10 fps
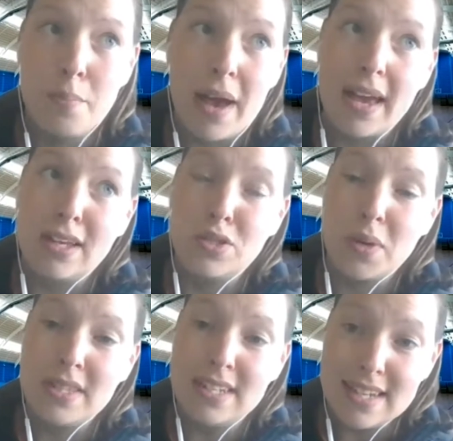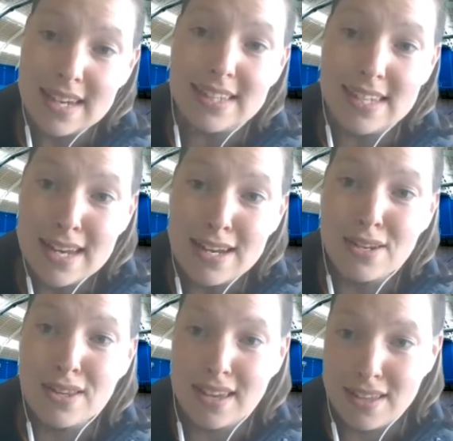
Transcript: back in 2019.